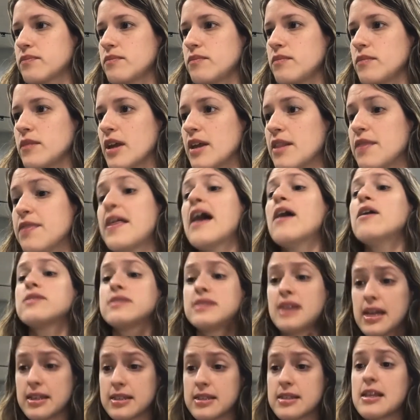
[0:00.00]

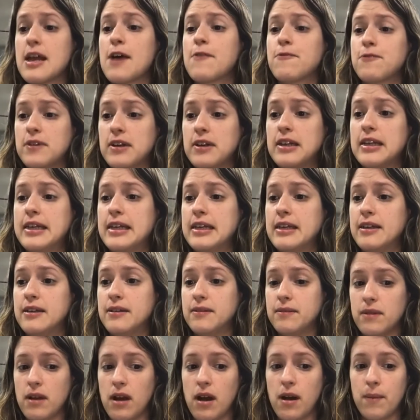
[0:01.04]
that's definitely
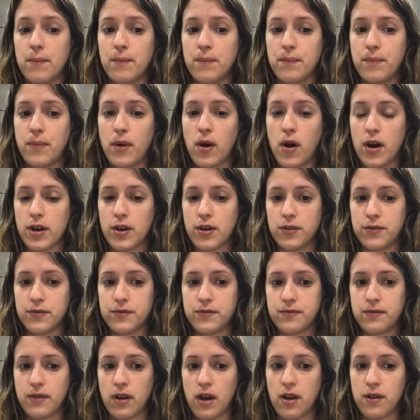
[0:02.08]
part of
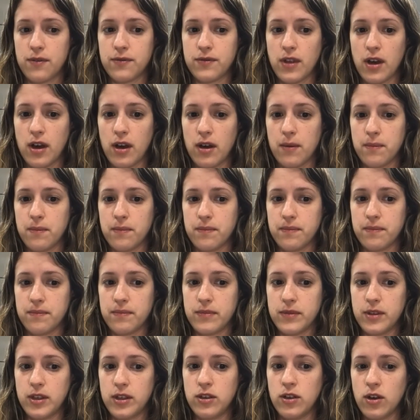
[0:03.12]
the
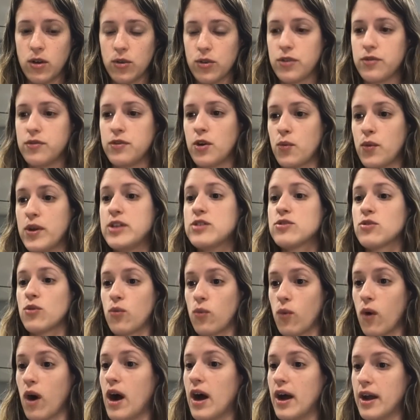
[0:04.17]
the reason
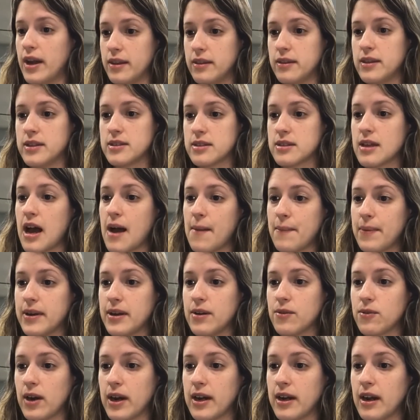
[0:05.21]
why this is
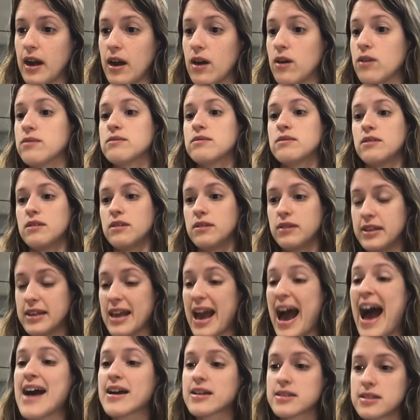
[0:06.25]
happening right now, the
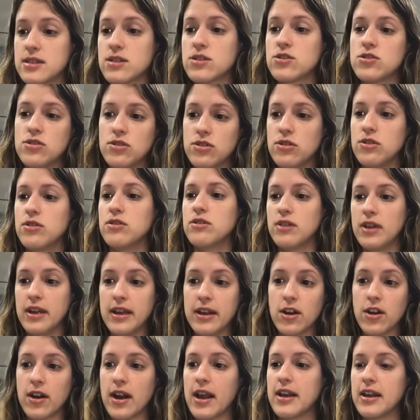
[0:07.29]
access to
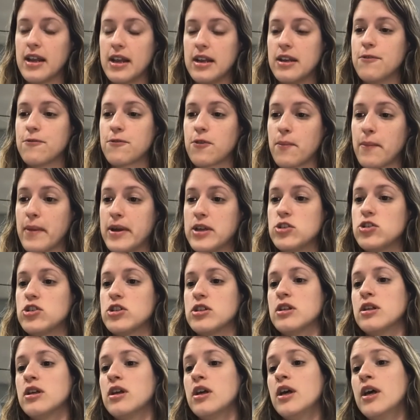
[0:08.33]
internet and information.